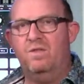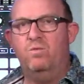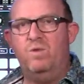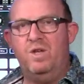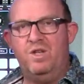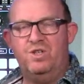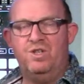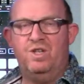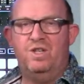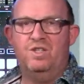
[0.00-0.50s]

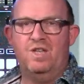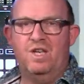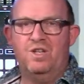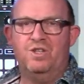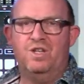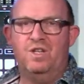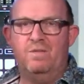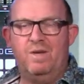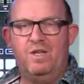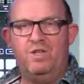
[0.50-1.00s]
which
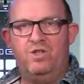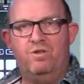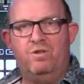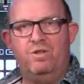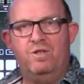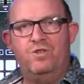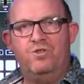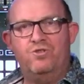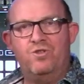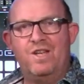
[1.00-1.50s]
essentially means you
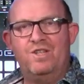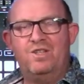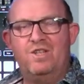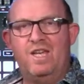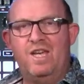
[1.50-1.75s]
can address